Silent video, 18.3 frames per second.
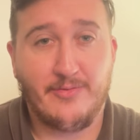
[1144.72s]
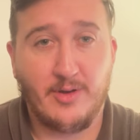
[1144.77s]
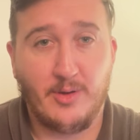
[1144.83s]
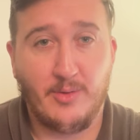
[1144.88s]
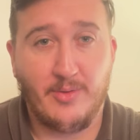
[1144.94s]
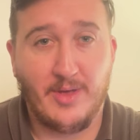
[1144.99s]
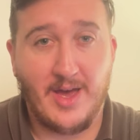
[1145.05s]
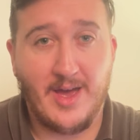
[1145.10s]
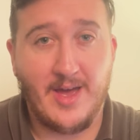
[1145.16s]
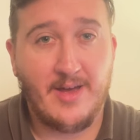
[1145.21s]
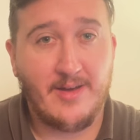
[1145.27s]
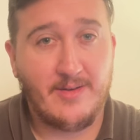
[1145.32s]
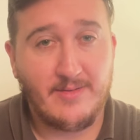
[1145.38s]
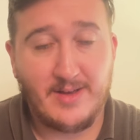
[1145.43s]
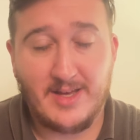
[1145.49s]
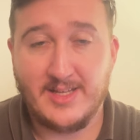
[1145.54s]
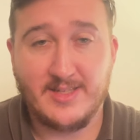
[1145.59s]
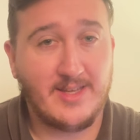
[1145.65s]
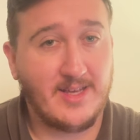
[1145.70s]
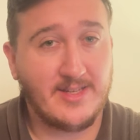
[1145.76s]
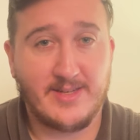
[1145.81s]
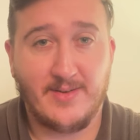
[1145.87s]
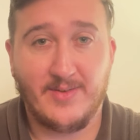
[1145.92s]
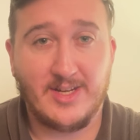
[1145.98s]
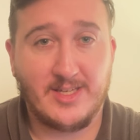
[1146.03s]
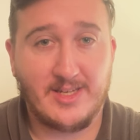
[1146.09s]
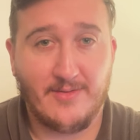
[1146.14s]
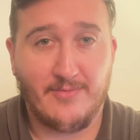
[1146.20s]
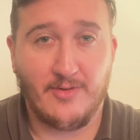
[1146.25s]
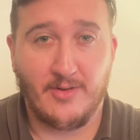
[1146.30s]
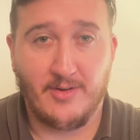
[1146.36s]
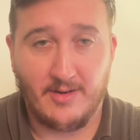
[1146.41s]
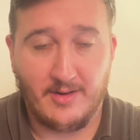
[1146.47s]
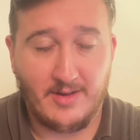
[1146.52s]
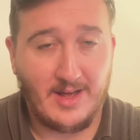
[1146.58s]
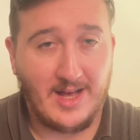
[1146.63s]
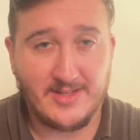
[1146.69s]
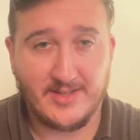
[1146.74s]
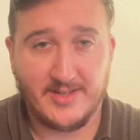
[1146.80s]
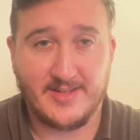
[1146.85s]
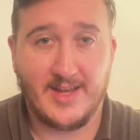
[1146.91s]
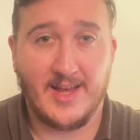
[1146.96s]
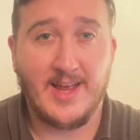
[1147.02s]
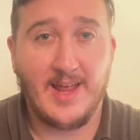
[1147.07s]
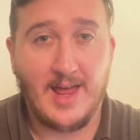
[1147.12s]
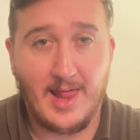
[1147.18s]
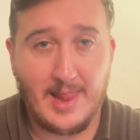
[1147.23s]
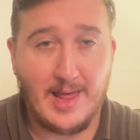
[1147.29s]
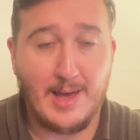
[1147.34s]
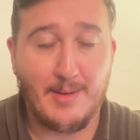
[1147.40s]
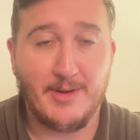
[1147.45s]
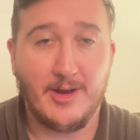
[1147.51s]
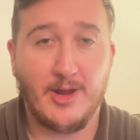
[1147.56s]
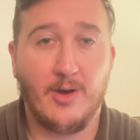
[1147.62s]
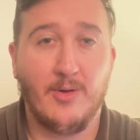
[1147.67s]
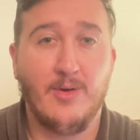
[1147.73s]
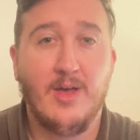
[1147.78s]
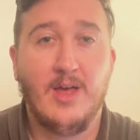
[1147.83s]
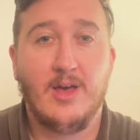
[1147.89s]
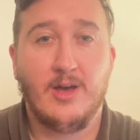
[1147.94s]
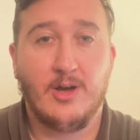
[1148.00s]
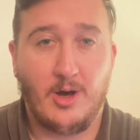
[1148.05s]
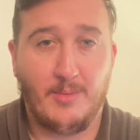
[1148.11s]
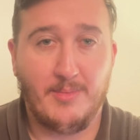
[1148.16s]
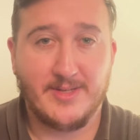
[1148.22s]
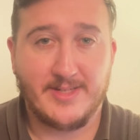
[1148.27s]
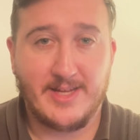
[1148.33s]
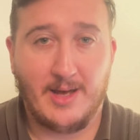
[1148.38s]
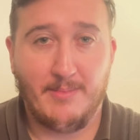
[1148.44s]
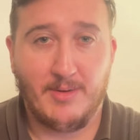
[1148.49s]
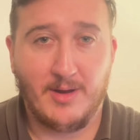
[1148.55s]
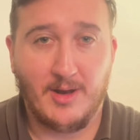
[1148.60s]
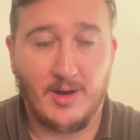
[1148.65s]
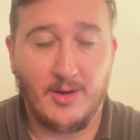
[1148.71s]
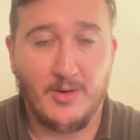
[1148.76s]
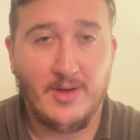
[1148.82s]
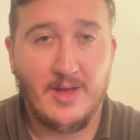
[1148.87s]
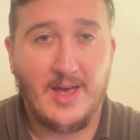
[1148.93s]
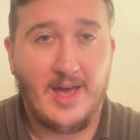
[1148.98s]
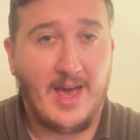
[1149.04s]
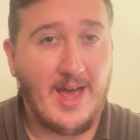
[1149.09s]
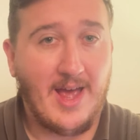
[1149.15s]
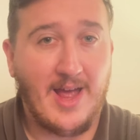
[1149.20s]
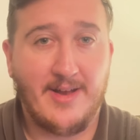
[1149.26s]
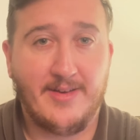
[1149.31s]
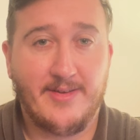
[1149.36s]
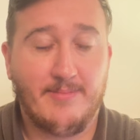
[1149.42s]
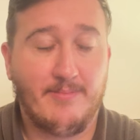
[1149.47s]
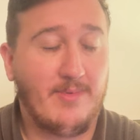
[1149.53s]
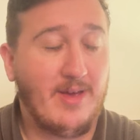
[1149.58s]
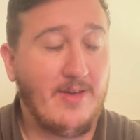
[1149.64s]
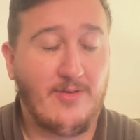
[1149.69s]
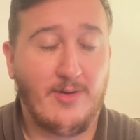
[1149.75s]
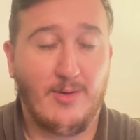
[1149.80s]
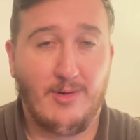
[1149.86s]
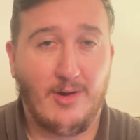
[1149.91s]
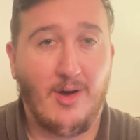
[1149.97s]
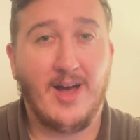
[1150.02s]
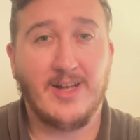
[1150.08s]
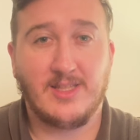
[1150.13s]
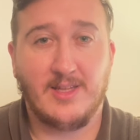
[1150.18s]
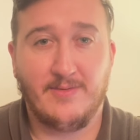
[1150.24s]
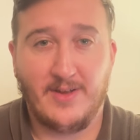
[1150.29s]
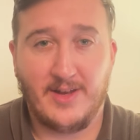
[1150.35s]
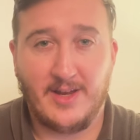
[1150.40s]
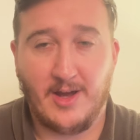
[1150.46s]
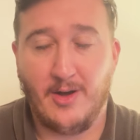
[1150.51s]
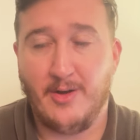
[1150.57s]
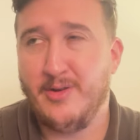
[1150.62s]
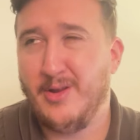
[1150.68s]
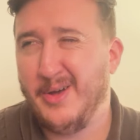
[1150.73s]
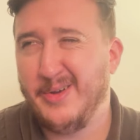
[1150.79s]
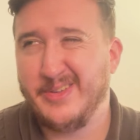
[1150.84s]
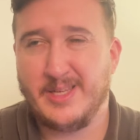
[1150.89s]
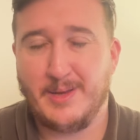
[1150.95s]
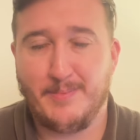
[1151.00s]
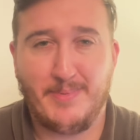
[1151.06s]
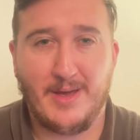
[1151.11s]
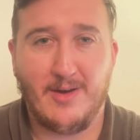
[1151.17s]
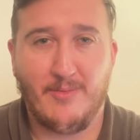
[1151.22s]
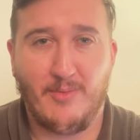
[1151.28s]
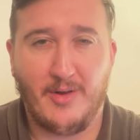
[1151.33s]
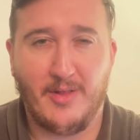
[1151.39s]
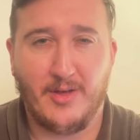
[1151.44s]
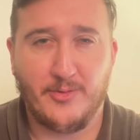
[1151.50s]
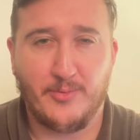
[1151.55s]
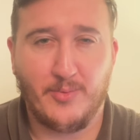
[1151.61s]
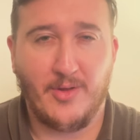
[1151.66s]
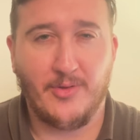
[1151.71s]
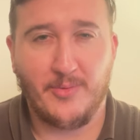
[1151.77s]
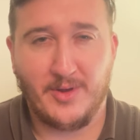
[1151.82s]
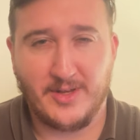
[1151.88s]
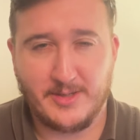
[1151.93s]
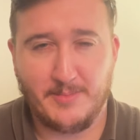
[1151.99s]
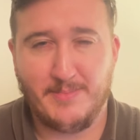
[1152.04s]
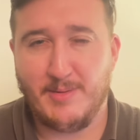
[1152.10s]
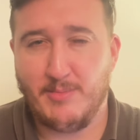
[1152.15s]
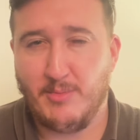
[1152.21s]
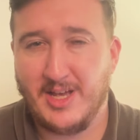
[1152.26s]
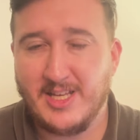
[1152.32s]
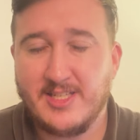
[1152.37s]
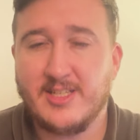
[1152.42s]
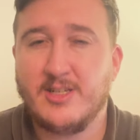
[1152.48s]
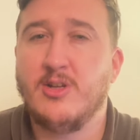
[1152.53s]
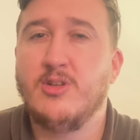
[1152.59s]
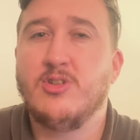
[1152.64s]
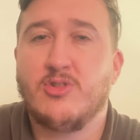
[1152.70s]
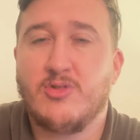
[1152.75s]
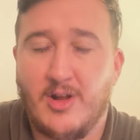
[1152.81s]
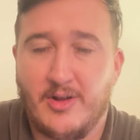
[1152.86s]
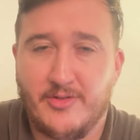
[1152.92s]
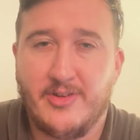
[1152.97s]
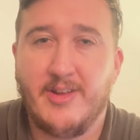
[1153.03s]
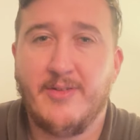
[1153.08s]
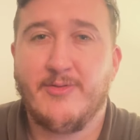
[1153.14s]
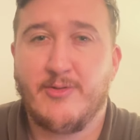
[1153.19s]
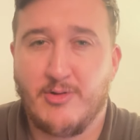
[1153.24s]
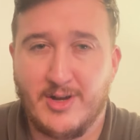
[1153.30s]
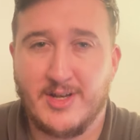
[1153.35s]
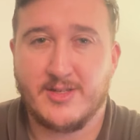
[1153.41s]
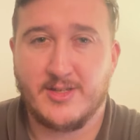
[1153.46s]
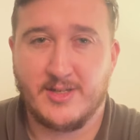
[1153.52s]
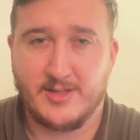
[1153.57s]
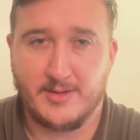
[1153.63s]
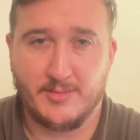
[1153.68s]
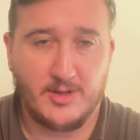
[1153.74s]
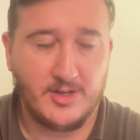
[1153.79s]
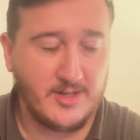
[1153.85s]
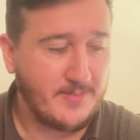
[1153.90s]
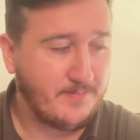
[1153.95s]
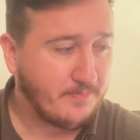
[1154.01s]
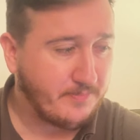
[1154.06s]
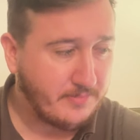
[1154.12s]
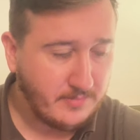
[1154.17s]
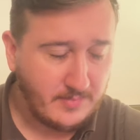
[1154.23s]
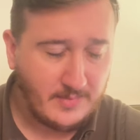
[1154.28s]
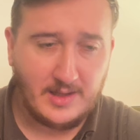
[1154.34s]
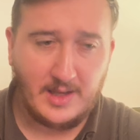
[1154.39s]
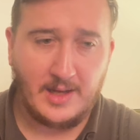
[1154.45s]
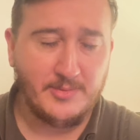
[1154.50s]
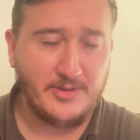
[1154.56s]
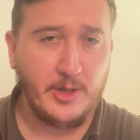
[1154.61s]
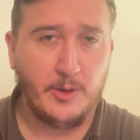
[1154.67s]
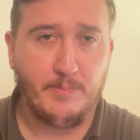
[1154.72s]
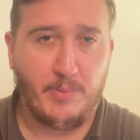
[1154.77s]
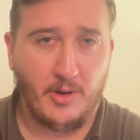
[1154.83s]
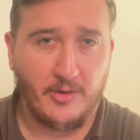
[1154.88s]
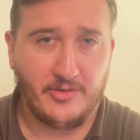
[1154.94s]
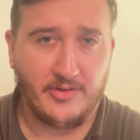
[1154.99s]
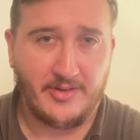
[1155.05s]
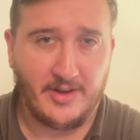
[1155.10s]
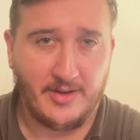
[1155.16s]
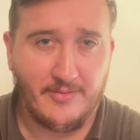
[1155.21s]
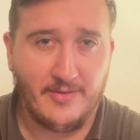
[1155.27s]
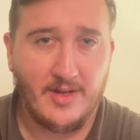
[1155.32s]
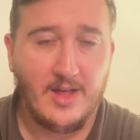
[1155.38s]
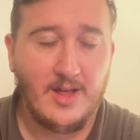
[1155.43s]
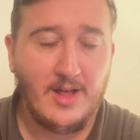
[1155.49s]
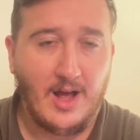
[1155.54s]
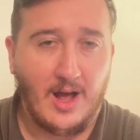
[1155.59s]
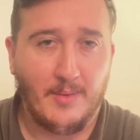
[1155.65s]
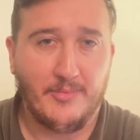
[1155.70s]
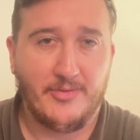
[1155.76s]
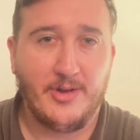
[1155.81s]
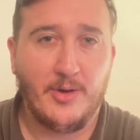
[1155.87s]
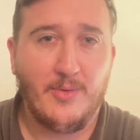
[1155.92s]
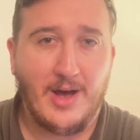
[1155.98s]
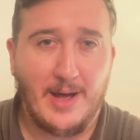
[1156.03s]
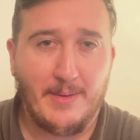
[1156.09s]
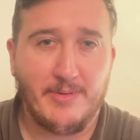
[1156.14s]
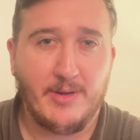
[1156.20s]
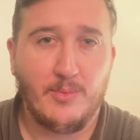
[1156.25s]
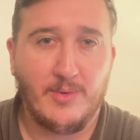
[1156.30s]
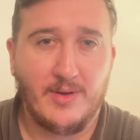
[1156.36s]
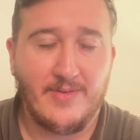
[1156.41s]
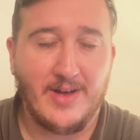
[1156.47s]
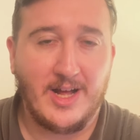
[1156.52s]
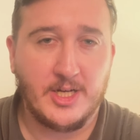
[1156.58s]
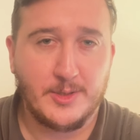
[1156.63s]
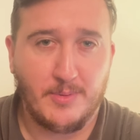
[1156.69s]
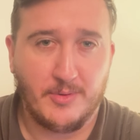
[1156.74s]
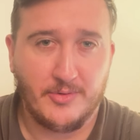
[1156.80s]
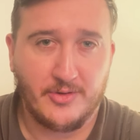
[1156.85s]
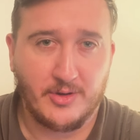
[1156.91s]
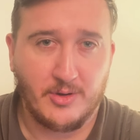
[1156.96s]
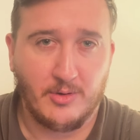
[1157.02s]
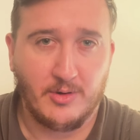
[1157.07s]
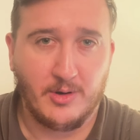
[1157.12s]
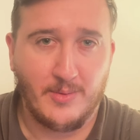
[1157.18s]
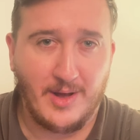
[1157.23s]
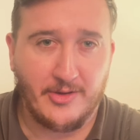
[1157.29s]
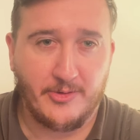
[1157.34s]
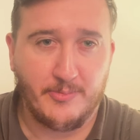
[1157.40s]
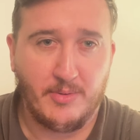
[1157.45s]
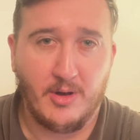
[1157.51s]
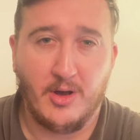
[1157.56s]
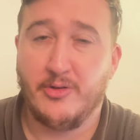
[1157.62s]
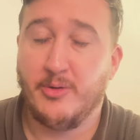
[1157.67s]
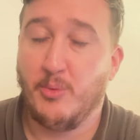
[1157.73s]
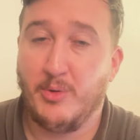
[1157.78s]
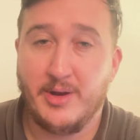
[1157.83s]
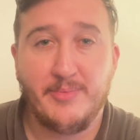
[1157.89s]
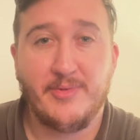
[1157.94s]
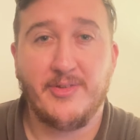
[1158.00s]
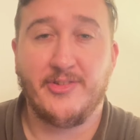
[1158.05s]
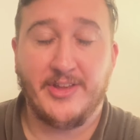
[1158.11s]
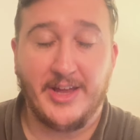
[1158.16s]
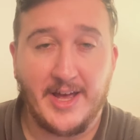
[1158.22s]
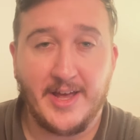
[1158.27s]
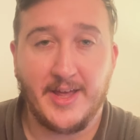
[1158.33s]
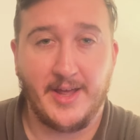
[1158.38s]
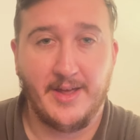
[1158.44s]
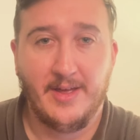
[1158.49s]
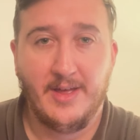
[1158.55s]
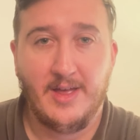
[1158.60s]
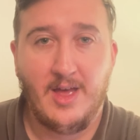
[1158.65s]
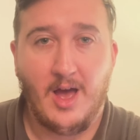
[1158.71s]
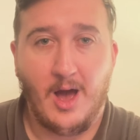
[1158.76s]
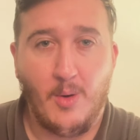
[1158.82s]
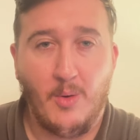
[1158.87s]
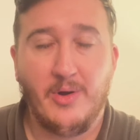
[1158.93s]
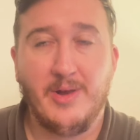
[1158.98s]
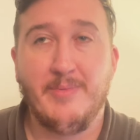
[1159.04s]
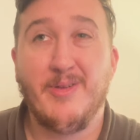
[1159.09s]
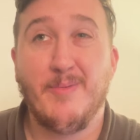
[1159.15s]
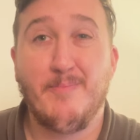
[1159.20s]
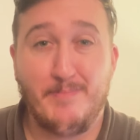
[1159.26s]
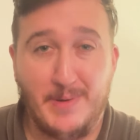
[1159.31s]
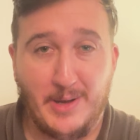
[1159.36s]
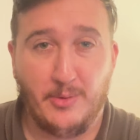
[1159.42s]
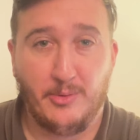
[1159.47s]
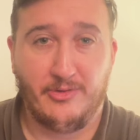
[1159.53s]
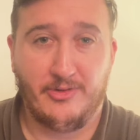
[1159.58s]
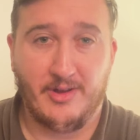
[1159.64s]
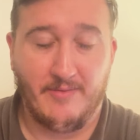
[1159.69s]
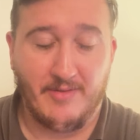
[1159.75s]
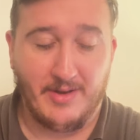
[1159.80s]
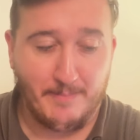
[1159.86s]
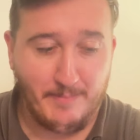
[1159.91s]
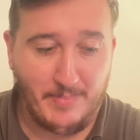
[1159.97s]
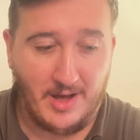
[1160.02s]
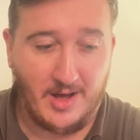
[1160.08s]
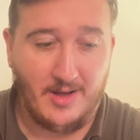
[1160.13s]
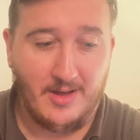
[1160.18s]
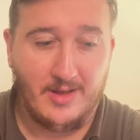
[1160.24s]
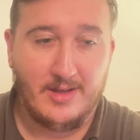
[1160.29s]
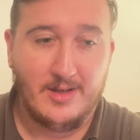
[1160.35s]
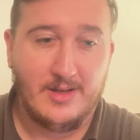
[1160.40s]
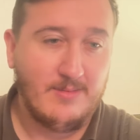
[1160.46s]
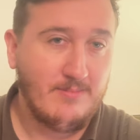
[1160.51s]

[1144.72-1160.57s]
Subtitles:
a few there. Is there something different? As I say, let me know, comments down below. And if you like the video, I know it's a bit of one of those ones where it's constructive criticism, because I'm still positive, I'm still happy with Ange Postecoglou at Spurs. I want him to stay, I want him to build something, but